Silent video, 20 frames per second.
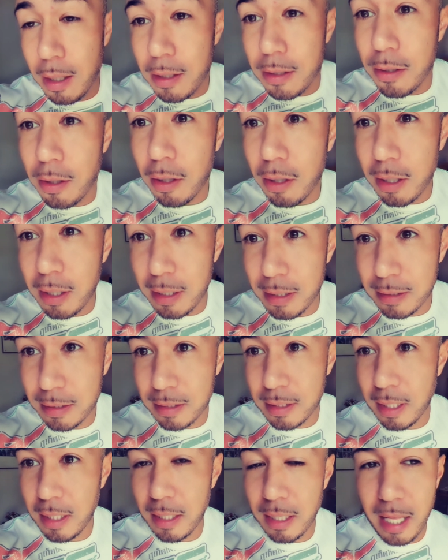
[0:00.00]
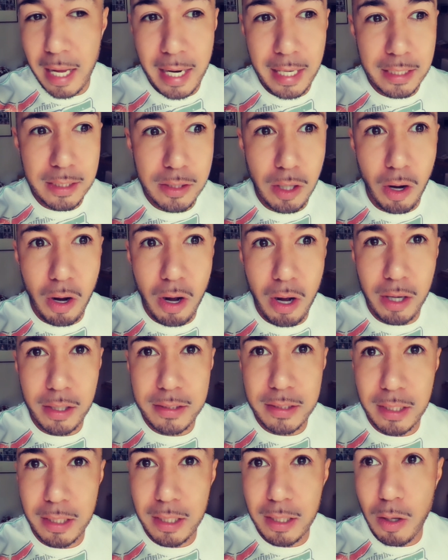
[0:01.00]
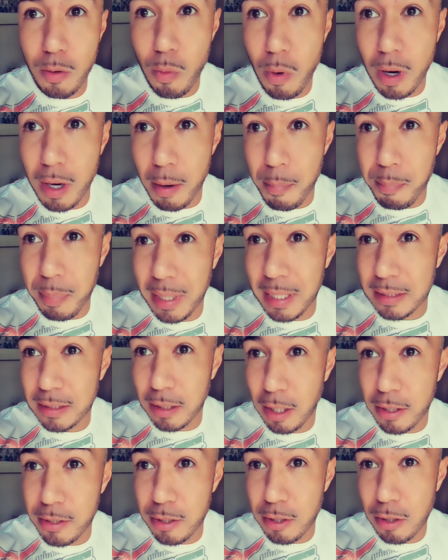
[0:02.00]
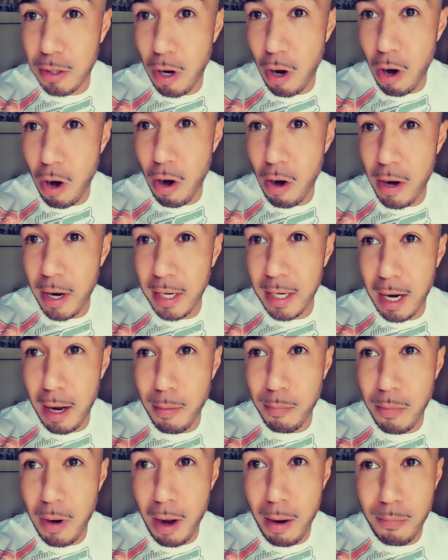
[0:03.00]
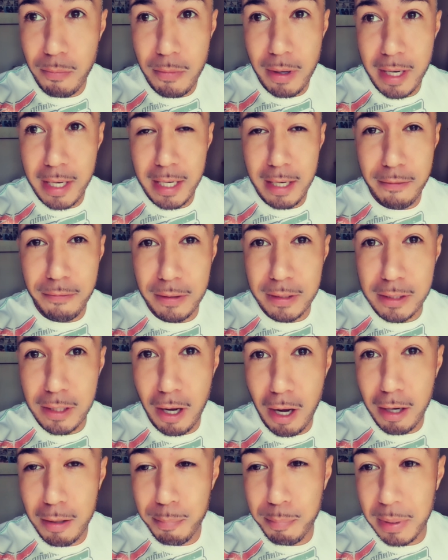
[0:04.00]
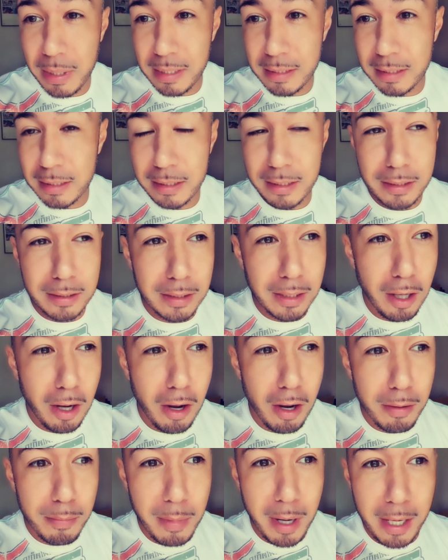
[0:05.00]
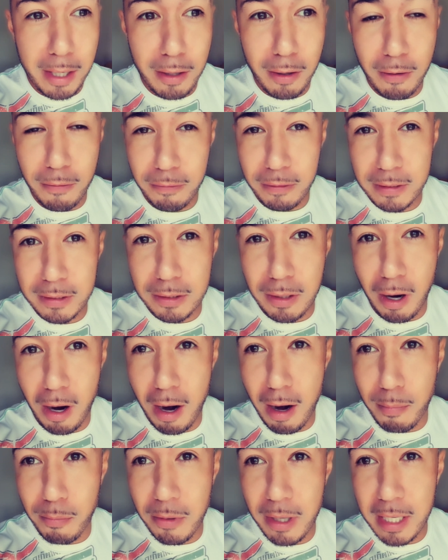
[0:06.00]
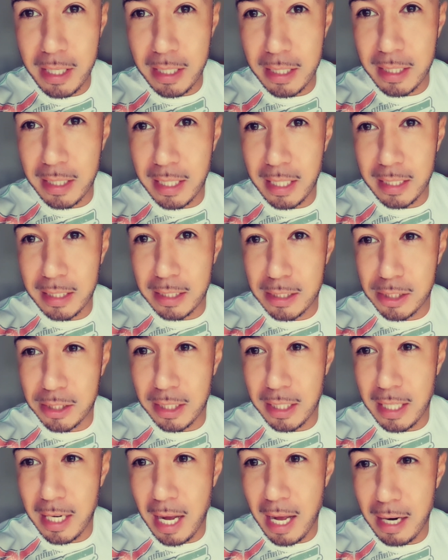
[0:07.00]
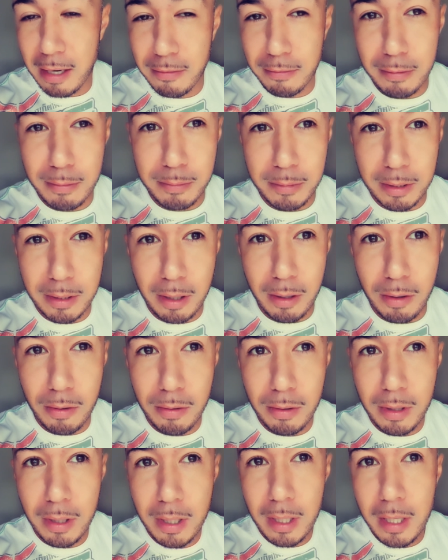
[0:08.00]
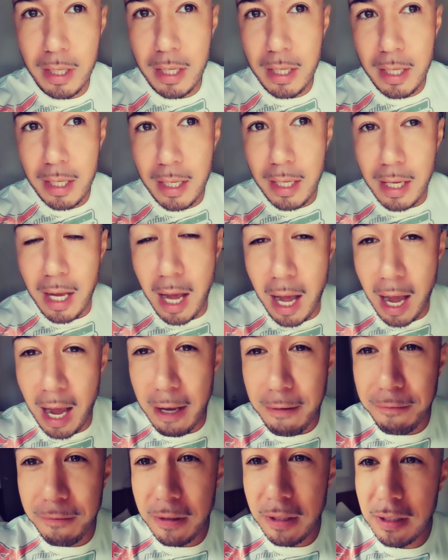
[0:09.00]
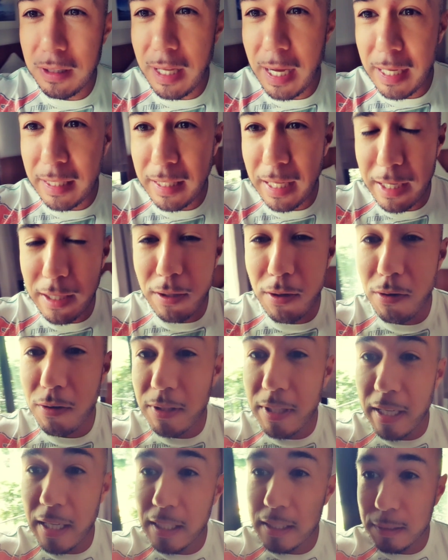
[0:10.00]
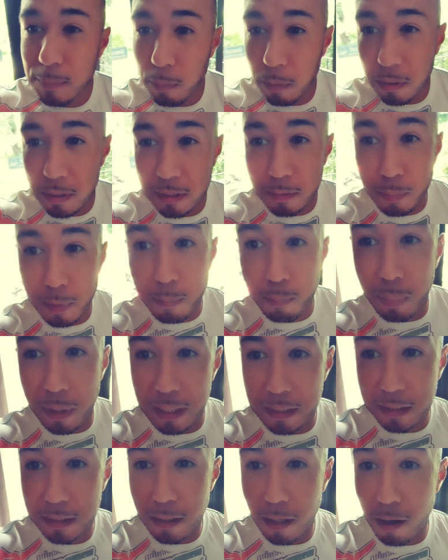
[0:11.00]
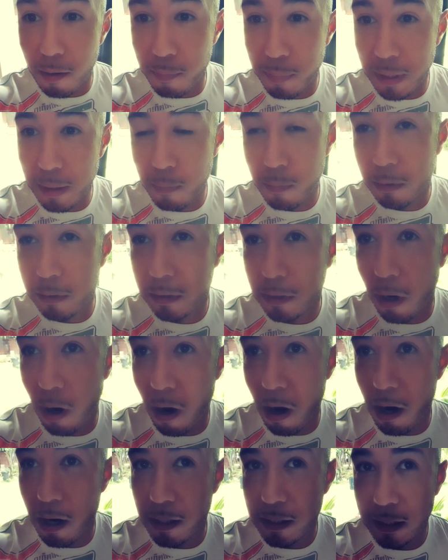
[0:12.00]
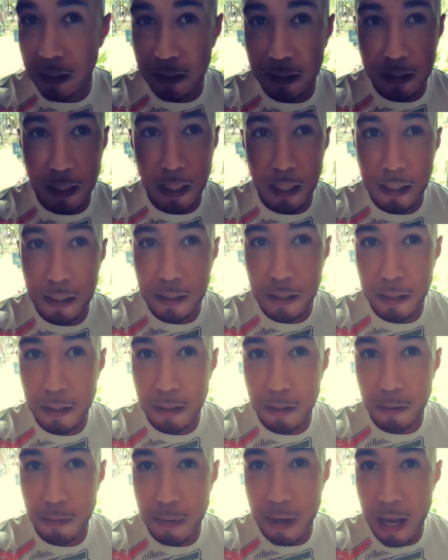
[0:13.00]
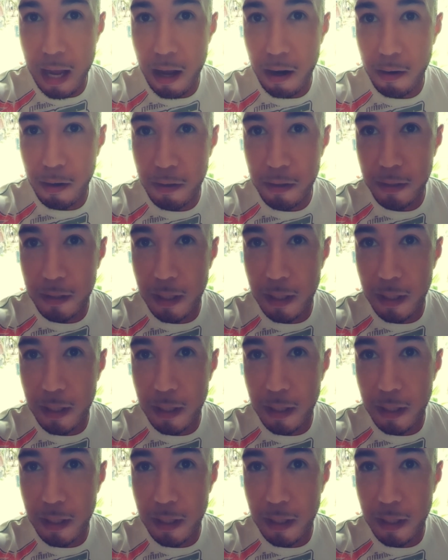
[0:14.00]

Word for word: You're gonna see like dogs, they're gonna wanna piss on your car and I'm, I'm ready, if a dog pisses on my girlfriend's car, I'm ready to kick the shit out of them, you know? I feel like they know they ain't supposed to be pissing on people's cars because they look around or